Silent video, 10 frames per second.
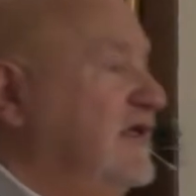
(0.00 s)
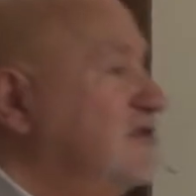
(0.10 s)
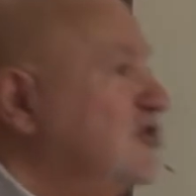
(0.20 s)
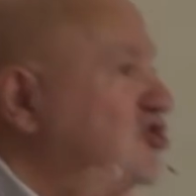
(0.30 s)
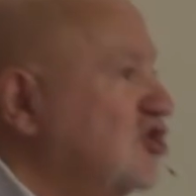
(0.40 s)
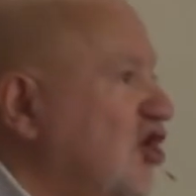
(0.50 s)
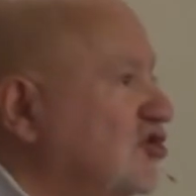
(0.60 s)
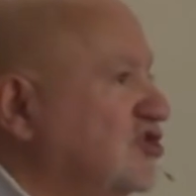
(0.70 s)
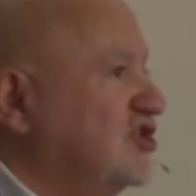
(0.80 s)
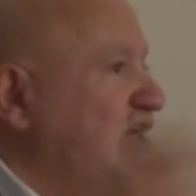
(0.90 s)
The
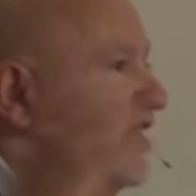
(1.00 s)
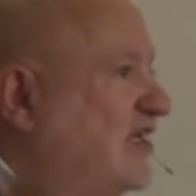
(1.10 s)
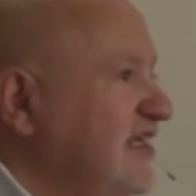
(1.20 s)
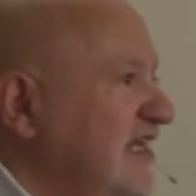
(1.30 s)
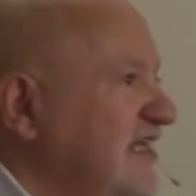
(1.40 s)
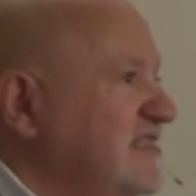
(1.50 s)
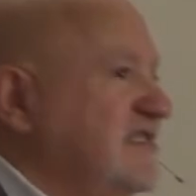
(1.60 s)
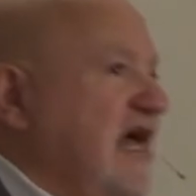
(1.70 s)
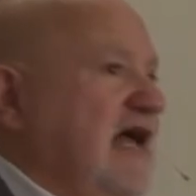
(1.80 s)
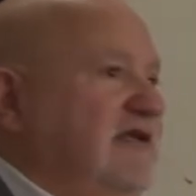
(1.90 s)
church needs
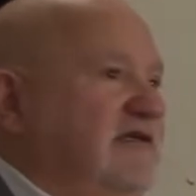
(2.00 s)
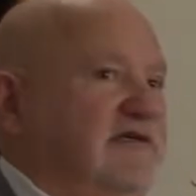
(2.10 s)
that.